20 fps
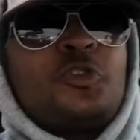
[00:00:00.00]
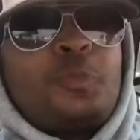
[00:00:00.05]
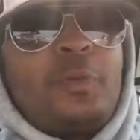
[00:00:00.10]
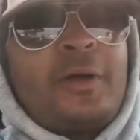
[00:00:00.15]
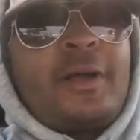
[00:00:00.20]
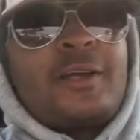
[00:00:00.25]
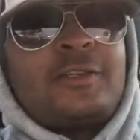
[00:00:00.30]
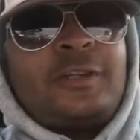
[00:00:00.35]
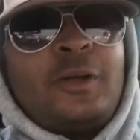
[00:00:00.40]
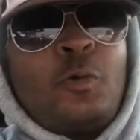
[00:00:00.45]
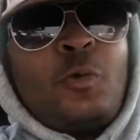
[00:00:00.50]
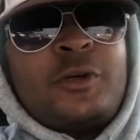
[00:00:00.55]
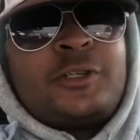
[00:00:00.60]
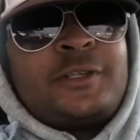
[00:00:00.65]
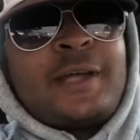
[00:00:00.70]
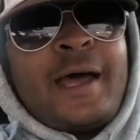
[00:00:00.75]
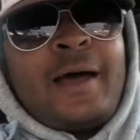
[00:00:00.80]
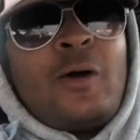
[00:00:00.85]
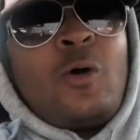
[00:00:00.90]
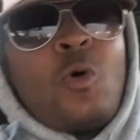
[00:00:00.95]
because there was
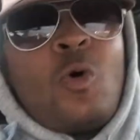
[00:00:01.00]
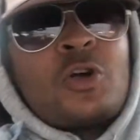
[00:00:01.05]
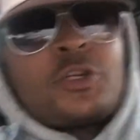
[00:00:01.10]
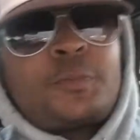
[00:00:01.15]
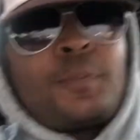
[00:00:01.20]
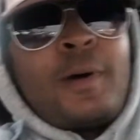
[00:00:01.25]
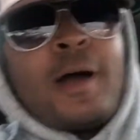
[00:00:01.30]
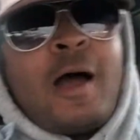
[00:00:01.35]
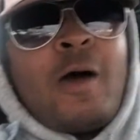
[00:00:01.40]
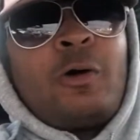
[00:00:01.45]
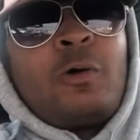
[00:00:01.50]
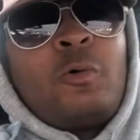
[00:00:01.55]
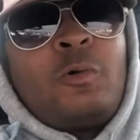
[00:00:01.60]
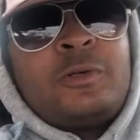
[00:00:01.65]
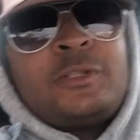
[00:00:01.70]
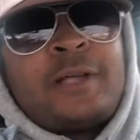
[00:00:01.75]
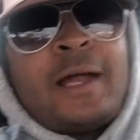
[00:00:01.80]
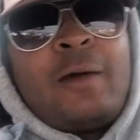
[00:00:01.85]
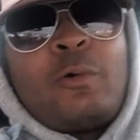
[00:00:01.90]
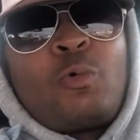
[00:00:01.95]
not horsepower,
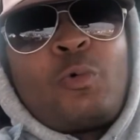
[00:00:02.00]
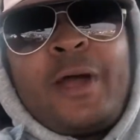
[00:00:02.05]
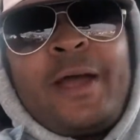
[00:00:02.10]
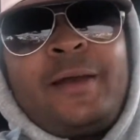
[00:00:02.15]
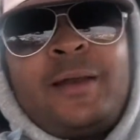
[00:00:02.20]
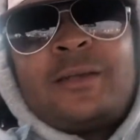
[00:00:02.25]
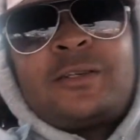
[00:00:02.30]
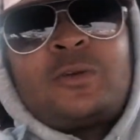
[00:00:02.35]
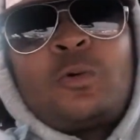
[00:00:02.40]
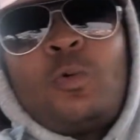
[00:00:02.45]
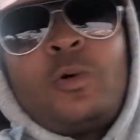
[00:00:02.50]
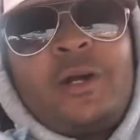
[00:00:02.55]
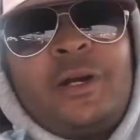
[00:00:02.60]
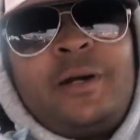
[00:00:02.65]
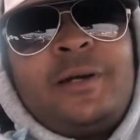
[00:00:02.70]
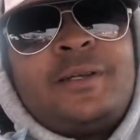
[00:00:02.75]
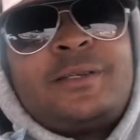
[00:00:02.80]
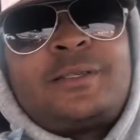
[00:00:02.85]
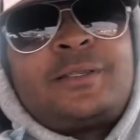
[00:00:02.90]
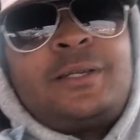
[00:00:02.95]
was not rated to what it
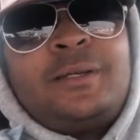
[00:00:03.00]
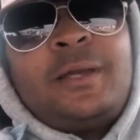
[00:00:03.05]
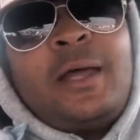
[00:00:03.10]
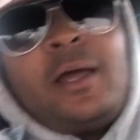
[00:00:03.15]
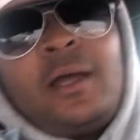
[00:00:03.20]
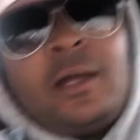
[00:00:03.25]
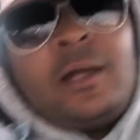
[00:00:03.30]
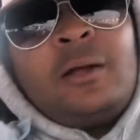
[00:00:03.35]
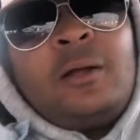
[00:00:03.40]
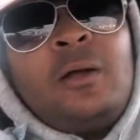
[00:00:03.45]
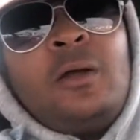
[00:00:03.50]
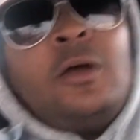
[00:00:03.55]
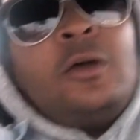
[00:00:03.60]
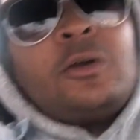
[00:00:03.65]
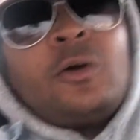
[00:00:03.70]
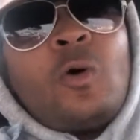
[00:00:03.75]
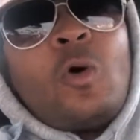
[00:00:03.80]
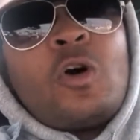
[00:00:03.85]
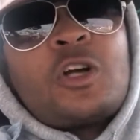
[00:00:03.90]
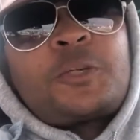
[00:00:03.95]
is today.
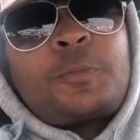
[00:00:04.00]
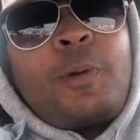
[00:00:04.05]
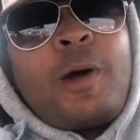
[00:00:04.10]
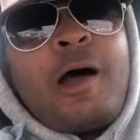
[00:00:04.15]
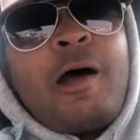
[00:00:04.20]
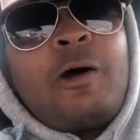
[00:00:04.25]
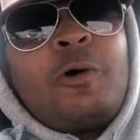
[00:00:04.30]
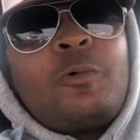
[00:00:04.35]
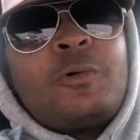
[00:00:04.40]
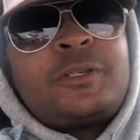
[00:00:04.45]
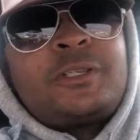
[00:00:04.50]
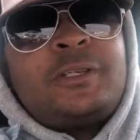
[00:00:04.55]
The horsepower